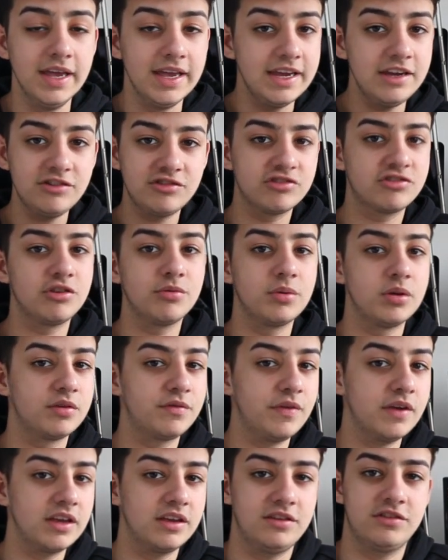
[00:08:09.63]
He's just doing his
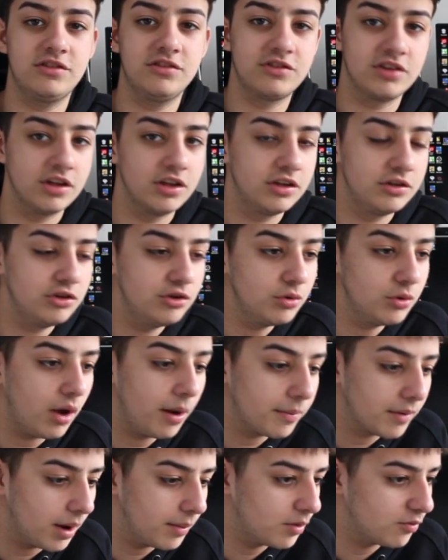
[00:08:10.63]
thing. He's just a new
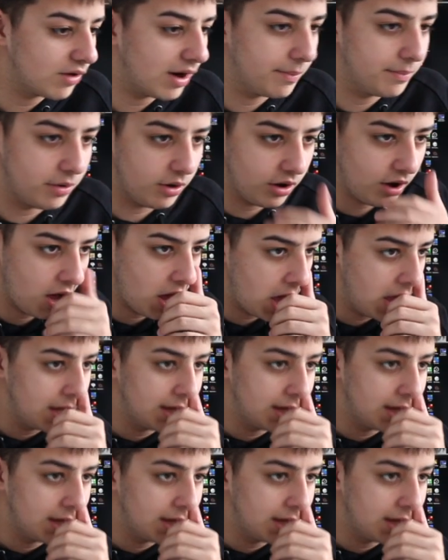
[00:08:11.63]
upcoming rapper